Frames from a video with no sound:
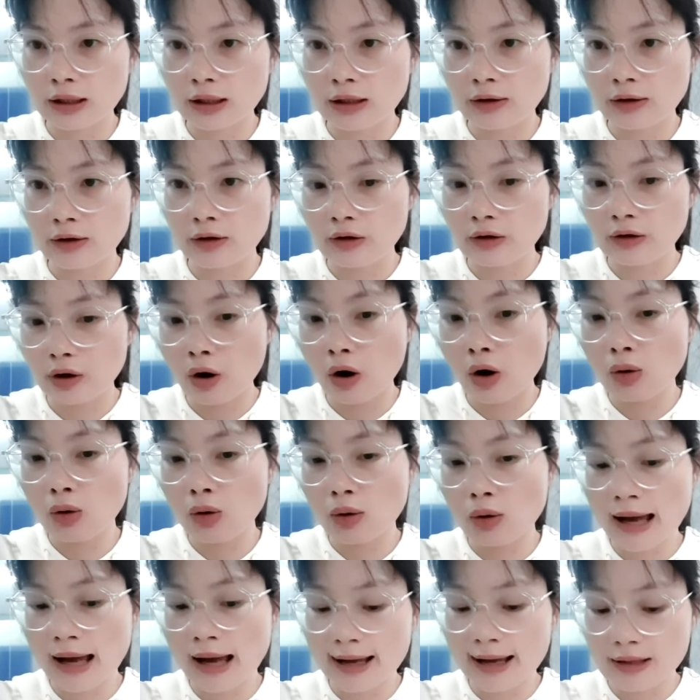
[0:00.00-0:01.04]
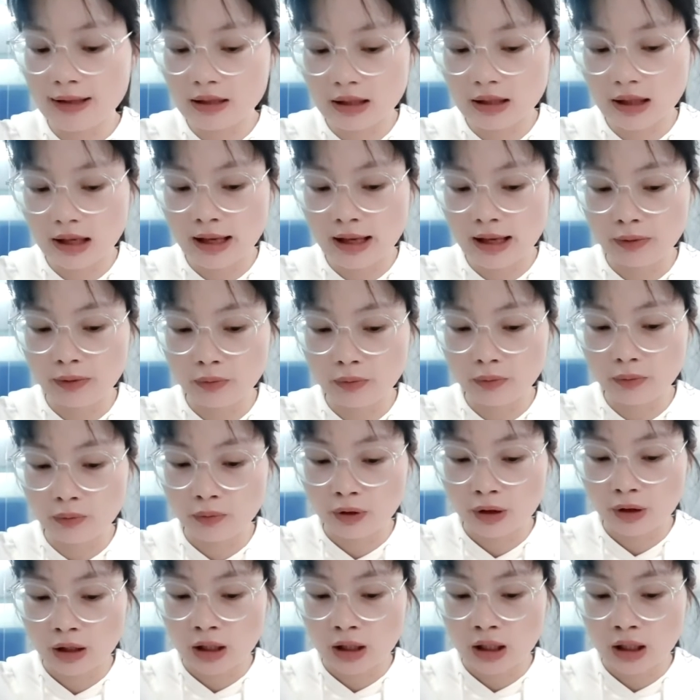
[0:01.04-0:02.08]
whole light, and
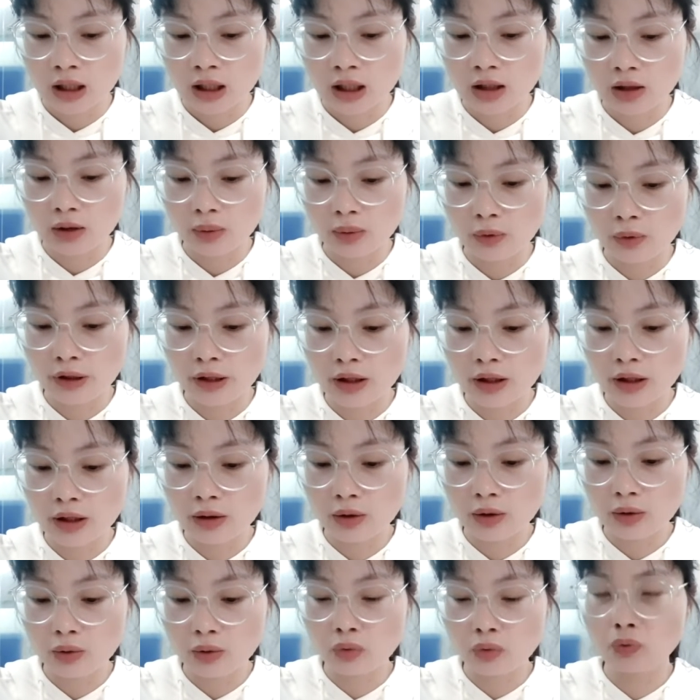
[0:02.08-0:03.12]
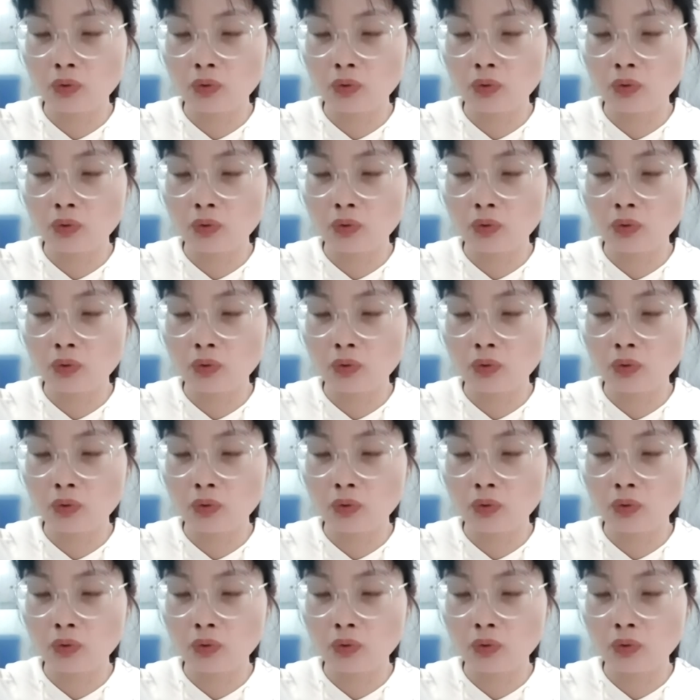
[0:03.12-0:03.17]
we will